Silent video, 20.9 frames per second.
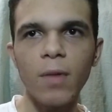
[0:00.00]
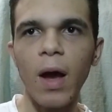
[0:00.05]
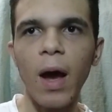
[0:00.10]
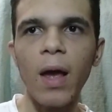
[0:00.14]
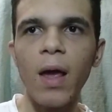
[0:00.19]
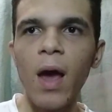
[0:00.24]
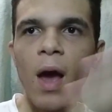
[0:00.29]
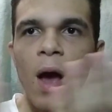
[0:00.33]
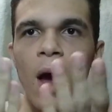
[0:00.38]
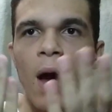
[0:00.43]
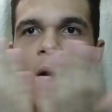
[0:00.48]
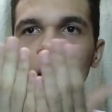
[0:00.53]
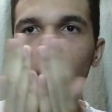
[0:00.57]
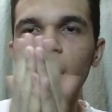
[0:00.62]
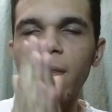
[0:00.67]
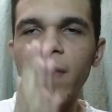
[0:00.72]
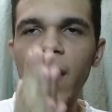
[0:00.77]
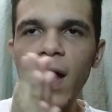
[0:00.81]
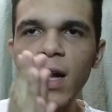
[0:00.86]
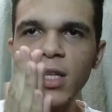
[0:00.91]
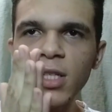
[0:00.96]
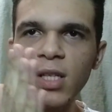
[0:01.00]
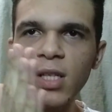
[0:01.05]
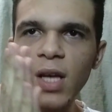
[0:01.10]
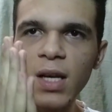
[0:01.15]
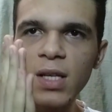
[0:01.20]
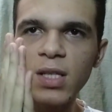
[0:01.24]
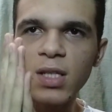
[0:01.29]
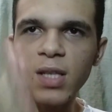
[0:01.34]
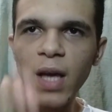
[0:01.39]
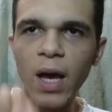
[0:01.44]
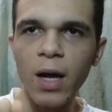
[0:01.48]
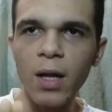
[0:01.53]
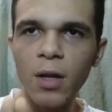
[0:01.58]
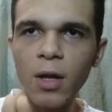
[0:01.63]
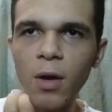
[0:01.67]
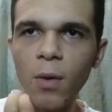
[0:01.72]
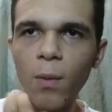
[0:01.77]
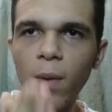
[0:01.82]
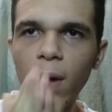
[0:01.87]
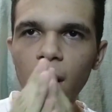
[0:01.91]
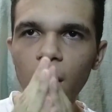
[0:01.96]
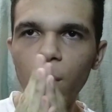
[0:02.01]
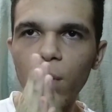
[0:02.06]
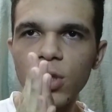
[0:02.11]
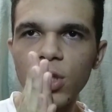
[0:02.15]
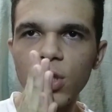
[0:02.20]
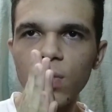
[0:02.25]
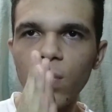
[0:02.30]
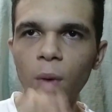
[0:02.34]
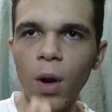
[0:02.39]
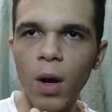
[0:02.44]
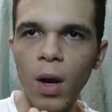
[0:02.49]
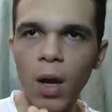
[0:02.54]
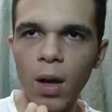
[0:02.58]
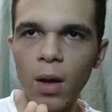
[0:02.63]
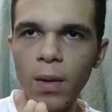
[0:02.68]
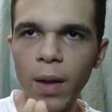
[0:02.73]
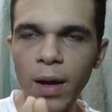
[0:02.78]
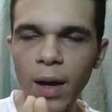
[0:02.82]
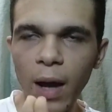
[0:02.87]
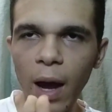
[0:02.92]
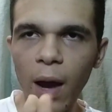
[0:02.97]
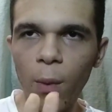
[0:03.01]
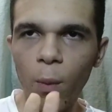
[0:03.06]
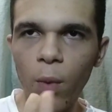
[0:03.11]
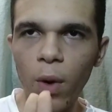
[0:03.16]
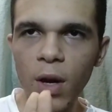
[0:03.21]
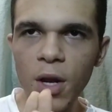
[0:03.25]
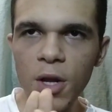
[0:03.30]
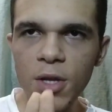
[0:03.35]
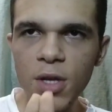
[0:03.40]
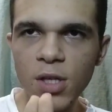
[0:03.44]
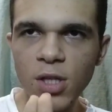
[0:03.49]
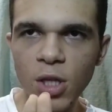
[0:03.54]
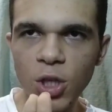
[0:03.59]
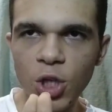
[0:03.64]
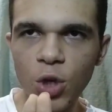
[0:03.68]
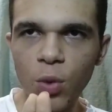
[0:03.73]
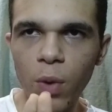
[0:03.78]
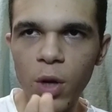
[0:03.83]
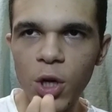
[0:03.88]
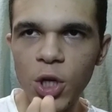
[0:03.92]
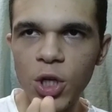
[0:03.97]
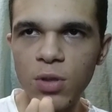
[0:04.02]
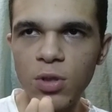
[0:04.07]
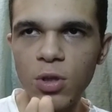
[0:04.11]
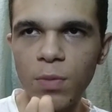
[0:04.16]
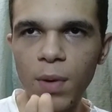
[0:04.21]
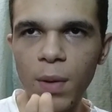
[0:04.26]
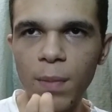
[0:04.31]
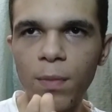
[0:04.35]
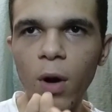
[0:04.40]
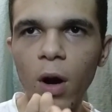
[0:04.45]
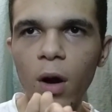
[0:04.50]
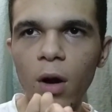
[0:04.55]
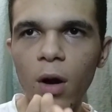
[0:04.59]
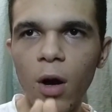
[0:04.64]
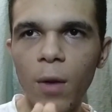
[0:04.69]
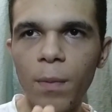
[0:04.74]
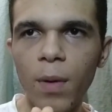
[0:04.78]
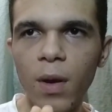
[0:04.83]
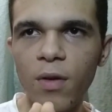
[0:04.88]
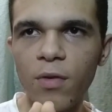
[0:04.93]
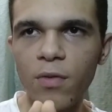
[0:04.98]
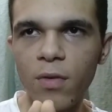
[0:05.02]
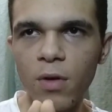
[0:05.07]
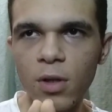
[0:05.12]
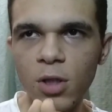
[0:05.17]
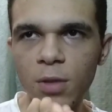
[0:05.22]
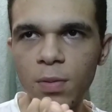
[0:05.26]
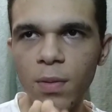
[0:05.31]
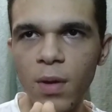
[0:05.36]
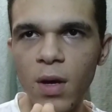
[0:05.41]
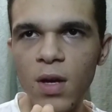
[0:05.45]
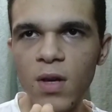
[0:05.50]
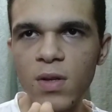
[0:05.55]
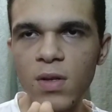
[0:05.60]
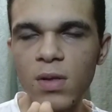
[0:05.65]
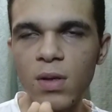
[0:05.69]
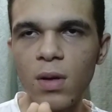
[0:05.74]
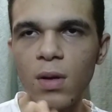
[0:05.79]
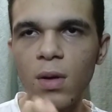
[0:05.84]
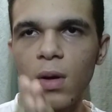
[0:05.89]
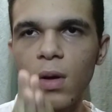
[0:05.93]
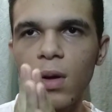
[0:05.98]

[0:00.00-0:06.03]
I, that's exactly what I was wanting. Like, I wanted the situation to be brought up in the first place